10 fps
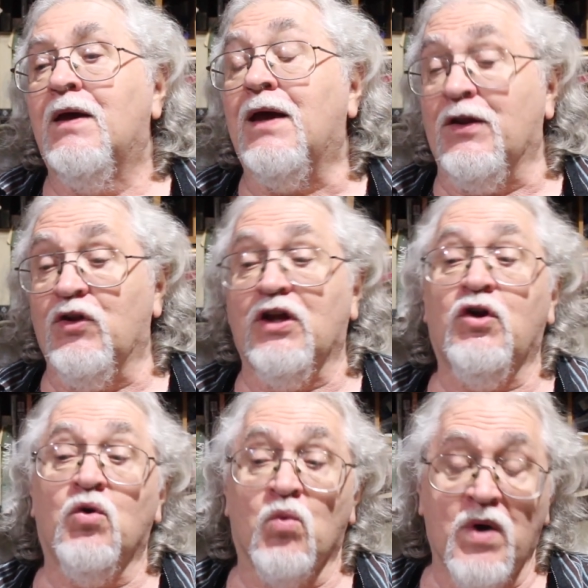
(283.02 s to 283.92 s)
And then
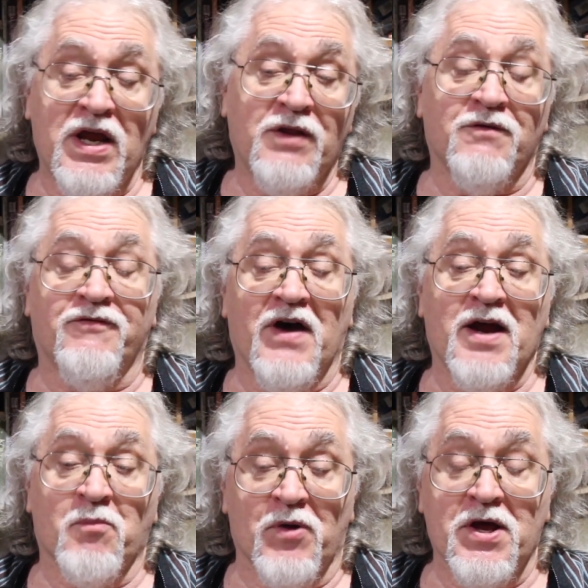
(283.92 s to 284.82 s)
you read the
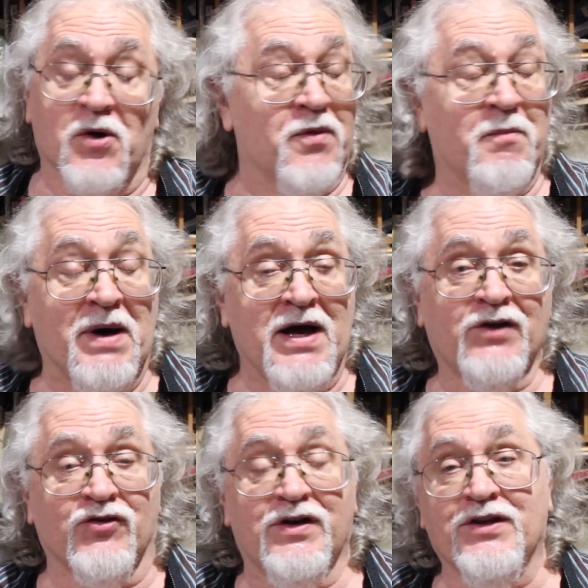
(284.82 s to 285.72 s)
fine print on the
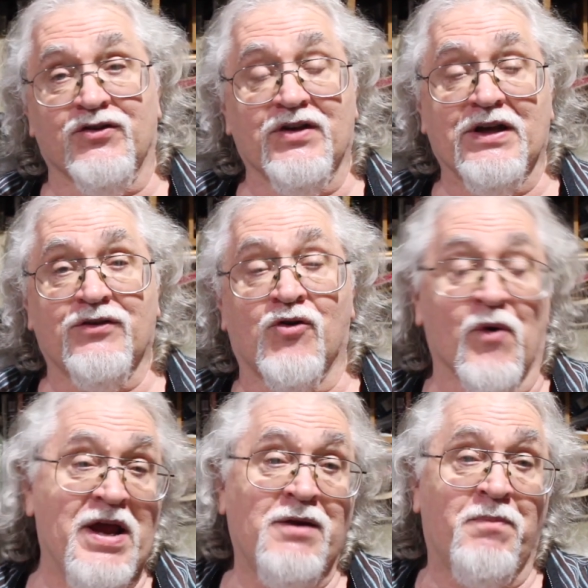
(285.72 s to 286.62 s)
box and it says
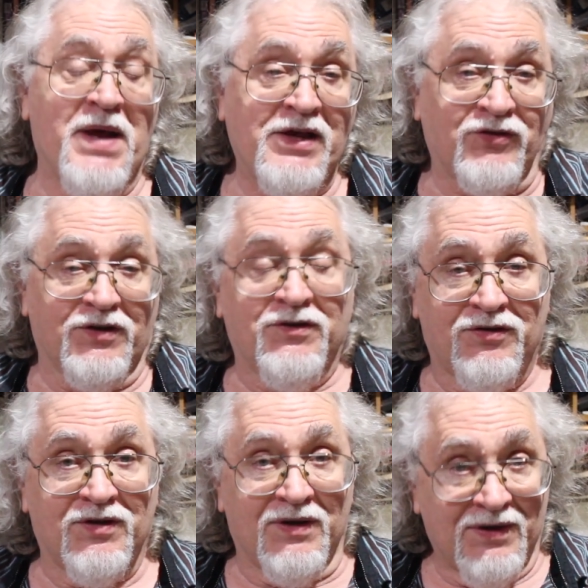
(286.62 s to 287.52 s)
green
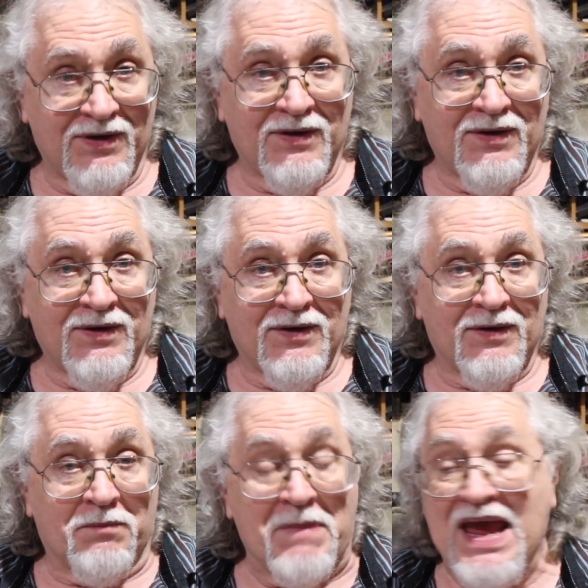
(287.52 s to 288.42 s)
pieces
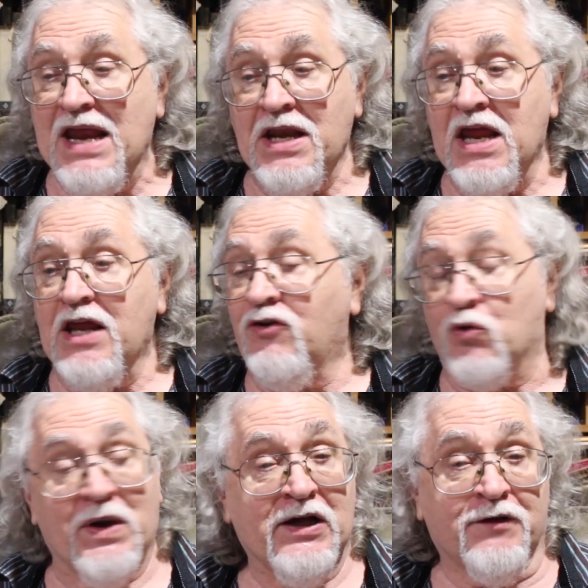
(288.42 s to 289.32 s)
may need
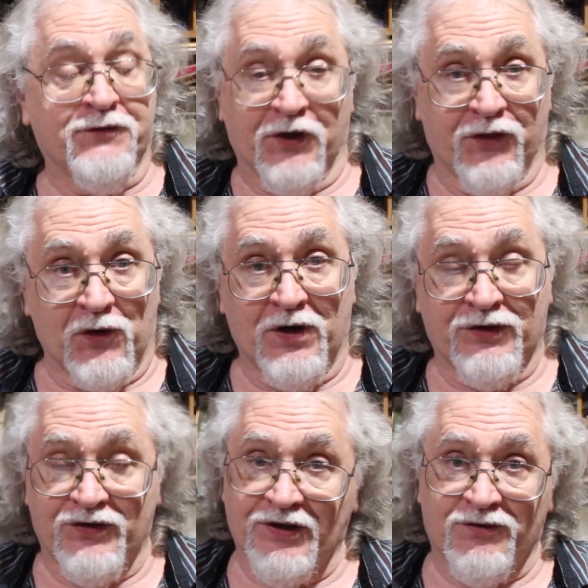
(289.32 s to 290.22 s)
12 to
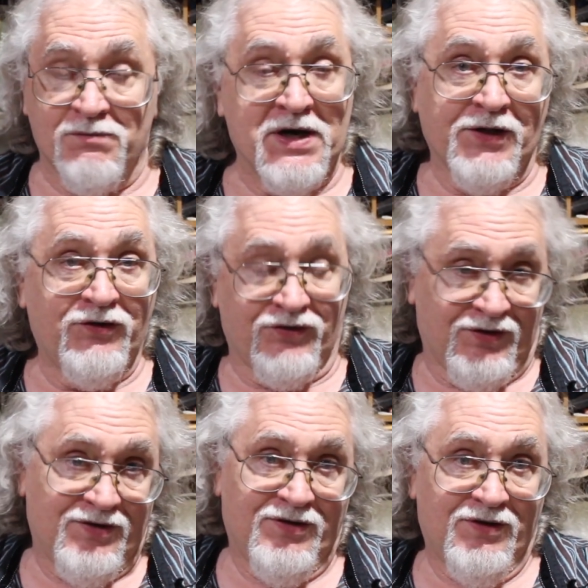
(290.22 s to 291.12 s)
36
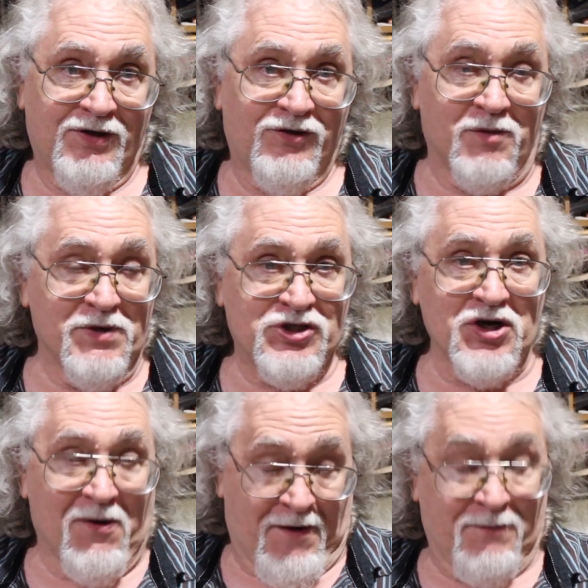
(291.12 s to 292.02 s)
months to
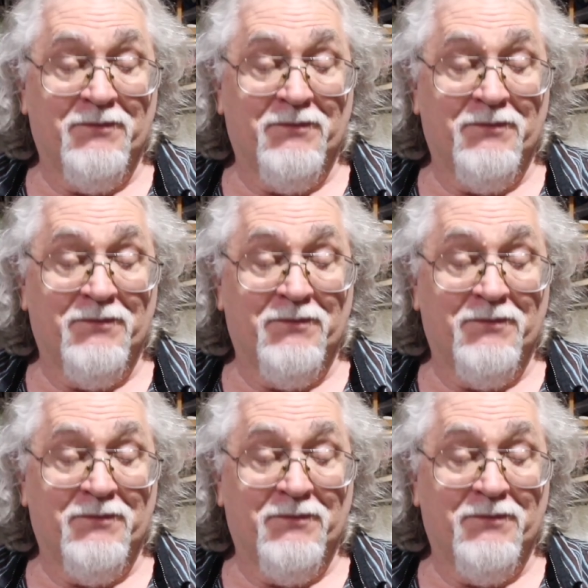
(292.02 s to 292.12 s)
mature.